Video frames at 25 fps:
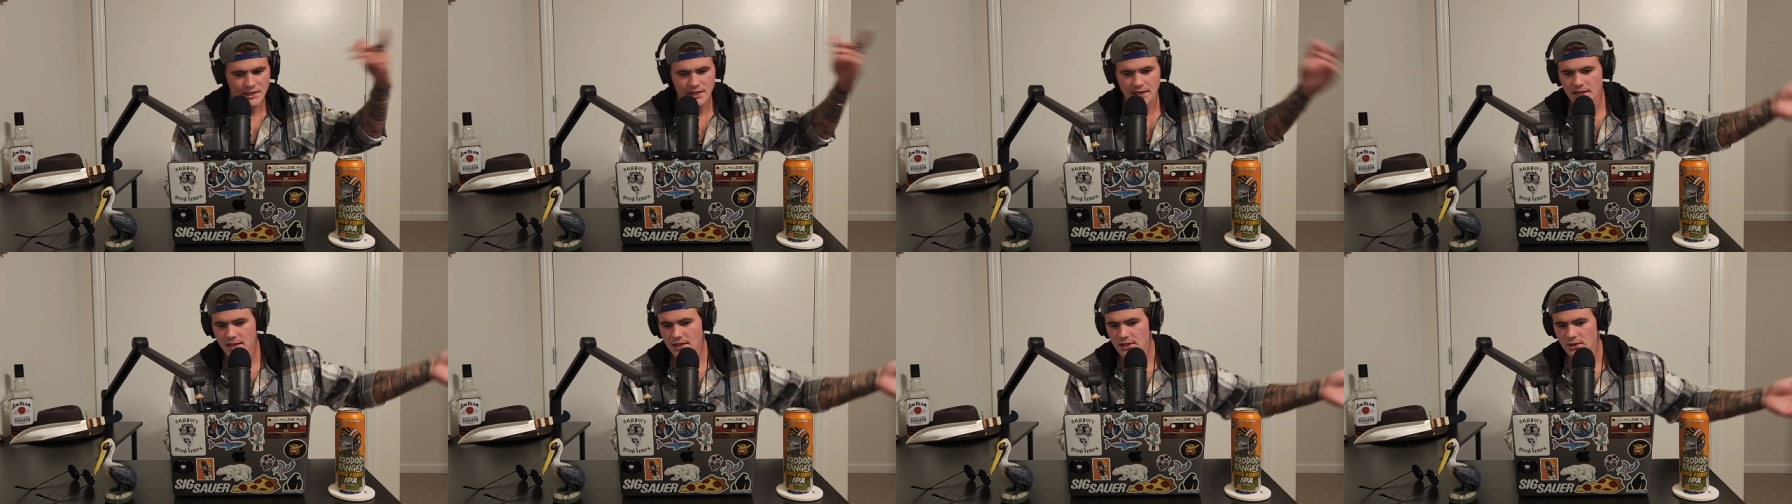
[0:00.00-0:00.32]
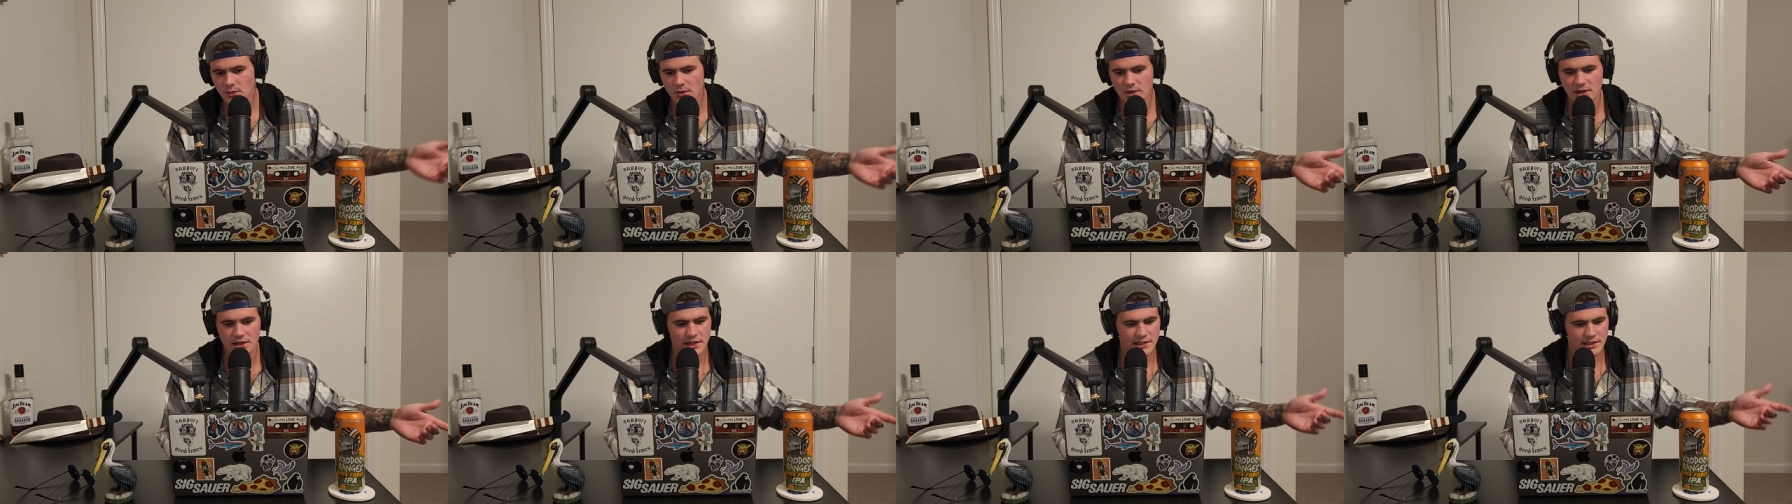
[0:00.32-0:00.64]

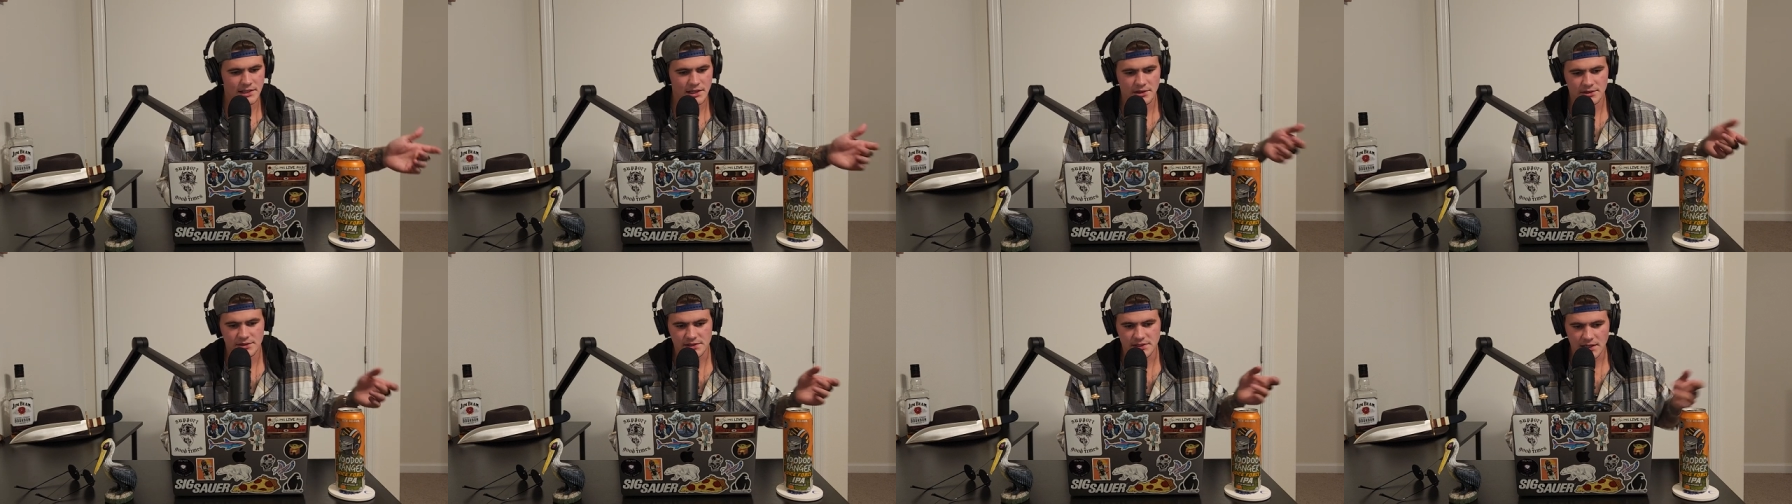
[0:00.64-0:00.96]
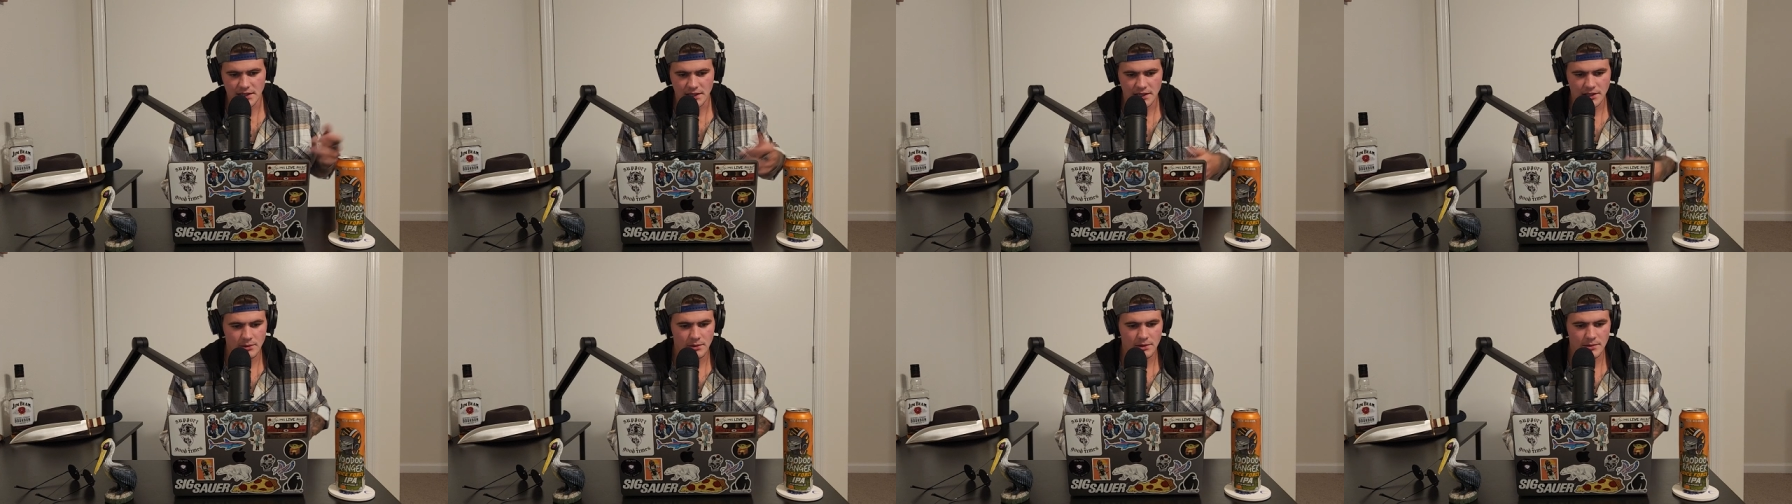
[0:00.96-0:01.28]
Would you like to go see
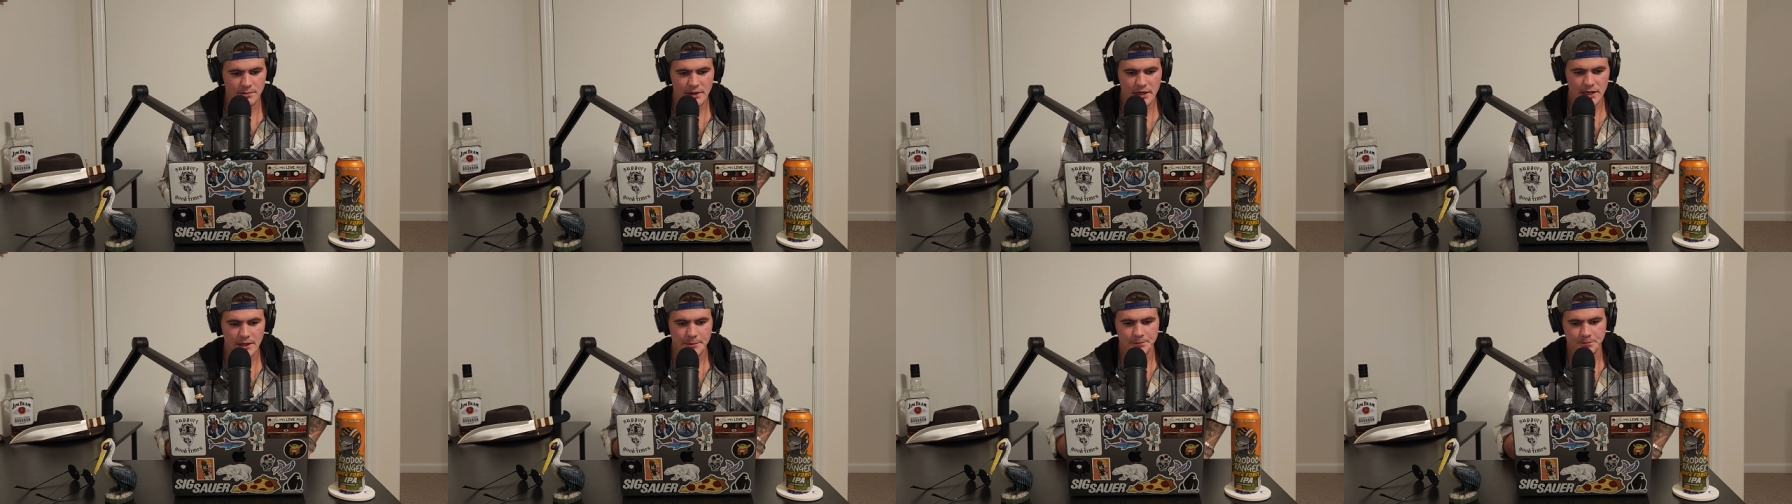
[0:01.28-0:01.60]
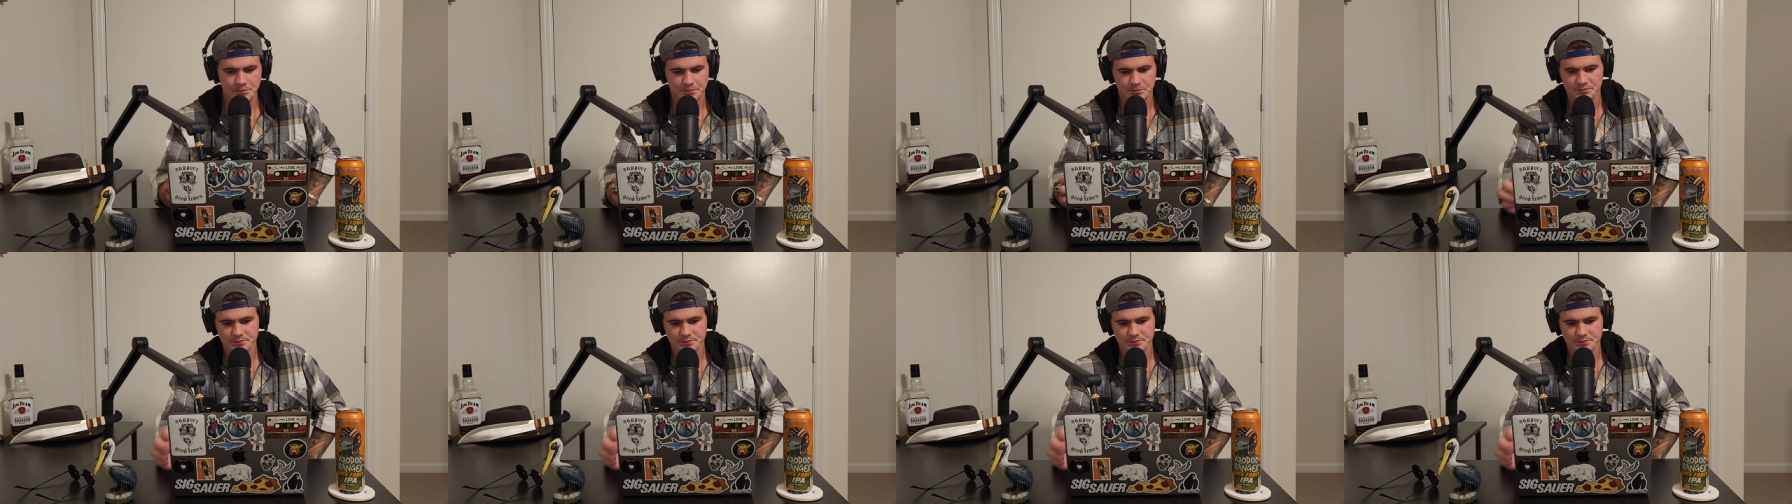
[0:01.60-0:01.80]
her with me?